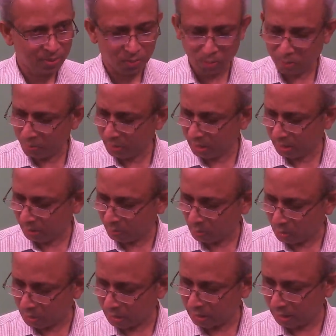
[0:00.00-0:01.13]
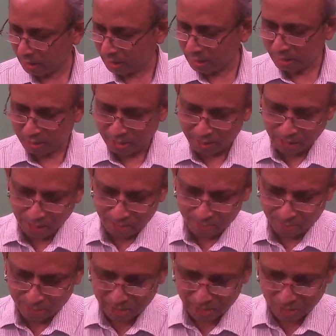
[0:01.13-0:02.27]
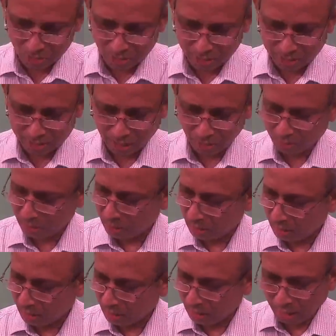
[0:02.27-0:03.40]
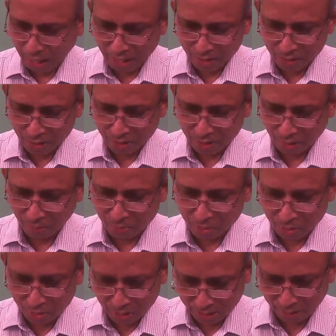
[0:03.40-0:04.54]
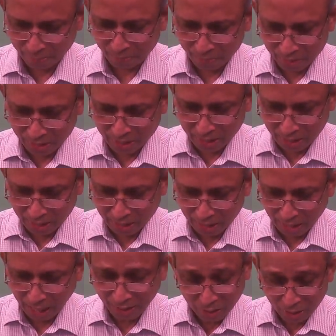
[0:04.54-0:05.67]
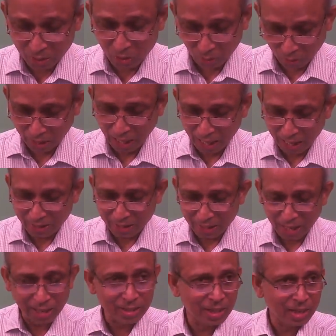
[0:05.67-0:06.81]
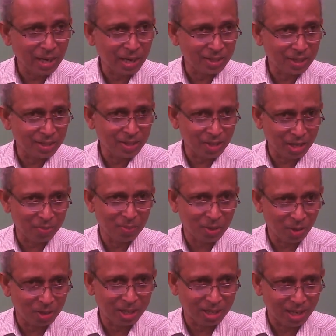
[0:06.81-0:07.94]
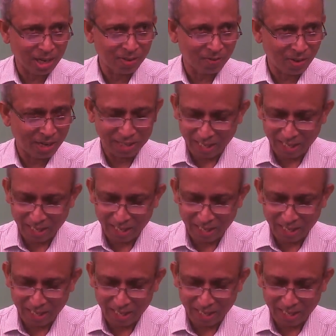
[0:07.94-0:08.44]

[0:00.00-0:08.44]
We'll be posting this. I'm noting down. Answer is option C. I think so. I think this has been already clarified.